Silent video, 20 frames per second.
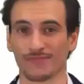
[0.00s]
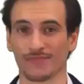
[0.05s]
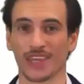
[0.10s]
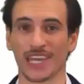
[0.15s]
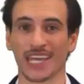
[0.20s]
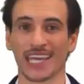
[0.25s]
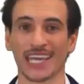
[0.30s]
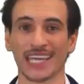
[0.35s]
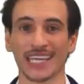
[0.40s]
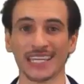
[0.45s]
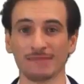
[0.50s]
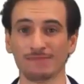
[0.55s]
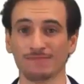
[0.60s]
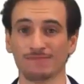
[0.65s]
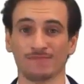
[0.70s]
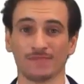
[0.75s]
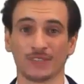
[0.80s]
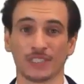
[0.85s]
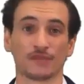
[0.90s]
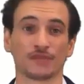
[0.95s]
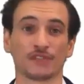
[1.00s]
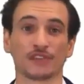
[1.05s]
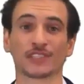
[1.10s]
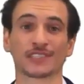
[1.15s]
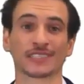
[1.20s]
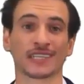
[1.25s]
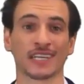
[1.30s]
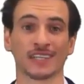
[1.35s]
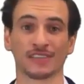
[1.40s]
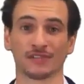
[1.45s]
they hit the
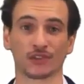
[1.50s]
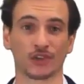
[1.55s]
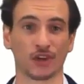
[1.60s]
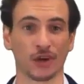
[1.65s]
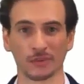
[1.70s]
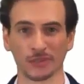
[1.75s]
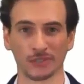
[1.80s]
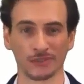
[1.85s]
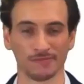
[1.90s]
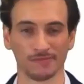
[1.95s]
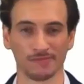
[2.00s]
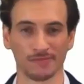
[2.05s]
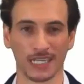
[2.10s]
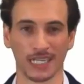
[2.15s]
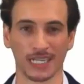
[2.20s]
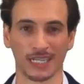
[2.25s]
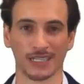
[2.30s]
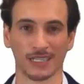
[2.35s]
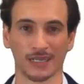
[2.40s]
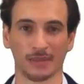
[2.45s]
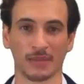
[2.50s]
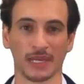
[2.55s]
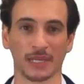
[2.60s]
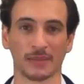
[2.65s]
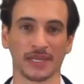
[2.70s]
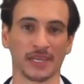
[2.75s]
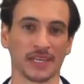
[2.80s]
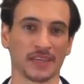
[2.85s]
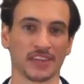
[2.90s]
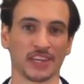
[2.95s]
first sign of trouble.
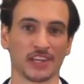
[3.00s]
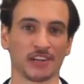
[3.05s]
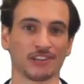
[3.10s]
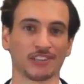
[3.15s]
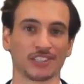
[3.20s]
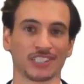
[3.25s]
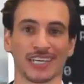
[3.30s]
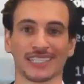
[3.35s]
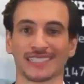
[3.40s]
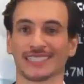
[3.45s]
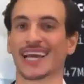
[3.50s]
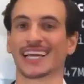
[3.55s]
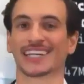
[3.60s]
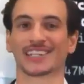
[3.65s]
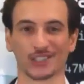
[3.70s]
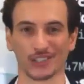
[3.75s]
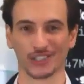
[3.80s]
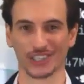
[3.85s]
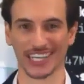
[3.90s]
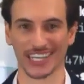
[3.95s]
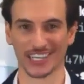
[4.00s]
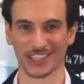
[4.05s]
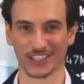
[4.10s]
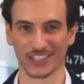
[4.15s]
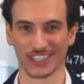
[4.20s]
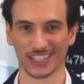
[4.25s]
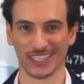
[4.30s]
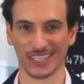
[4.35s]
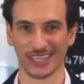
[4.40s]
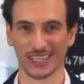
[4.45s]
Maybe there's a technical
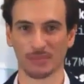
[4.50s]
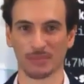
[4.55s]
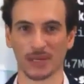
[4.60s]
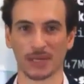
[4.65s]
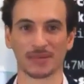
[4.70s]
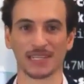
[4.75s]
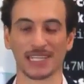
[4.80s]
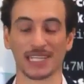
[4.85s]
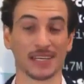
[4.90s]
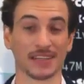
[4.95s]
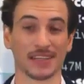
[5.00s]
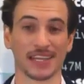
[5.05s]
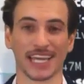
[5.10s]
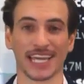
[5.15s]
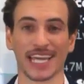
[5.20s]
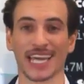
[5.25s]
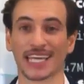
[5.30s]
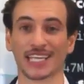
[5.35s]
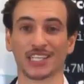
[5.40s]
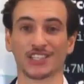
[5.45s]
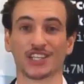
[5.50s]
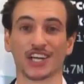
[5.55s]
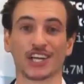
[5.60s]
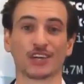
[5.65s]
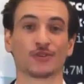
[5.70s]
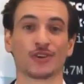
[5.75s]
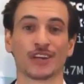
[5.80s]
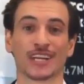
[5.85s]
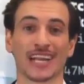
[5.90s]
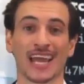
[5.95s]
hitch. Maybe they can't
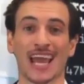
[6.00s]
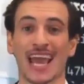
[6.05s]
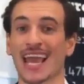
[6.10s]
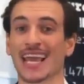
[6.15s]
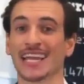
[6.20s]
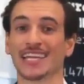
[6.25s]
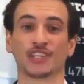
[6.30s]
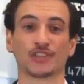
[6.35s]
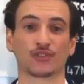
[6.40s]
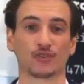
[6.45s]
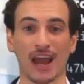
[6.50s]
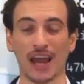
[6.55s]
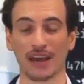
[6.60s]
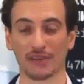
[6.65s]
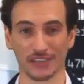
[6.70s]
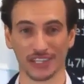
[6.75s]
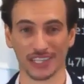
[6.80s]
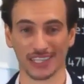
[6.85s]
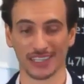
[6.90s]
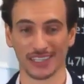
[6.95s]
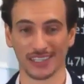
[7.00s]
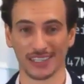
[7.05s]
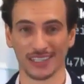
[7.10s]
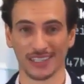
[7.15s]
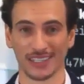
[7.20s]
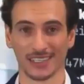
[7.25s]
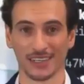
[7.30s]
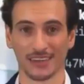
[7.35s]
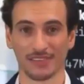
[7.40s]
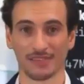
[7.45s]
generate any traffic.
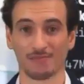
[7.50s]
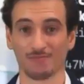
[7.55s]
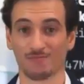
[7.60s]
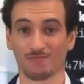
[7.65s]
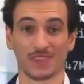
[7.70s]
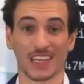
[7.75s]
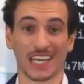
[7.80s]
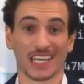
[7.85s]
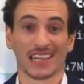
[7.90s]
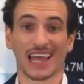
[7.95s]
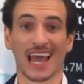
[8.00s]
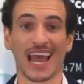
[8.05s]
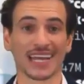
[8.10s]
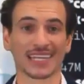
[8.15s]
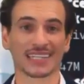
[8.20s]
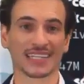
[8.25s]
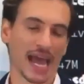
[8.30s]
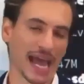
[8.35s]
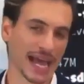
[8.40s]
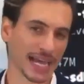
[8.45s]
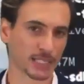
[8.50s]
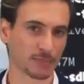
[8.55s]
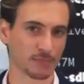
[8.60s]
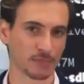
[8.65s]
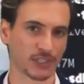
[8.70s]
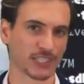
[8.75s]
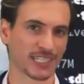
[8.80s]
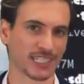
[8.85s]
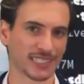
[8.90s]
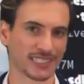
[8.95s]
They lack the
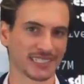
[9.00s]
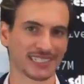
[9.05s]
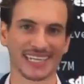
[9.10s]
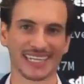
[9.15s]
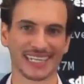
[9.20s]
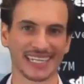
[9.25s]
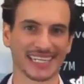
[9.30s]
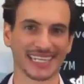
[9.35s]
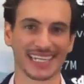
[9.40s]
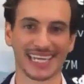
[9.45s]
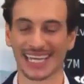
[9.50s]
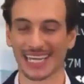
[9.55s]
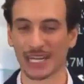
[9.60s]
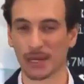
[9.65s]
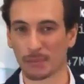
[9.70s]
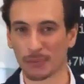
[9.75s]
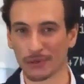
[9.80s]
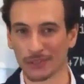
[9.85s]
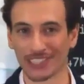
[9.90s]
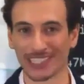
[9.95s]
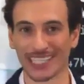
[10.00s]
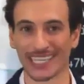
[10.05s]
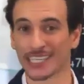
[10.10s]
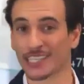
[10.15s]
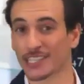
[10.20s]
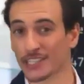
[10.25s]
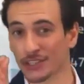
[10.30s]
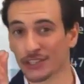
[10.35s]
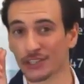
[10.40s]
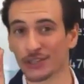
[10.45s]
expertise they need in a
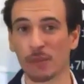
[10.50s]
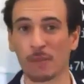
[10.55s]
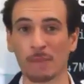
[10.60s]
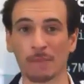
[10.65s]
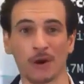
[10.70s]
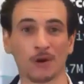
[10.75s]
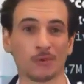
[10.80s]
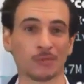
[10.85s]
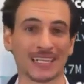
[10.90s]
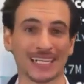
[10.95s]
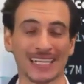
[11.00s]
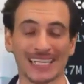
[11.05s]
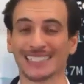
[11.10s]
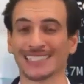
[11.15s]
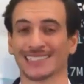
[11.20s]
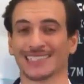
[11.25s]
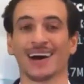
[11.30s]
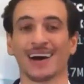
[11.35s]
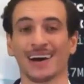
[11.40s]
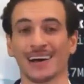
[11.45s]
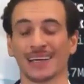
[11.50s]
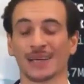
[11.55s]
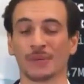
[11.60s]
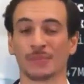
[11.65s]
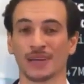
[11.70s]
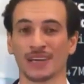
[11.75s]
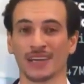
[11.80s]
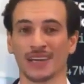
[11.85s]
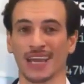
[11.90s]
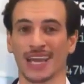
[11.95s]
particular moment in
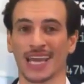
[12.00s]
time,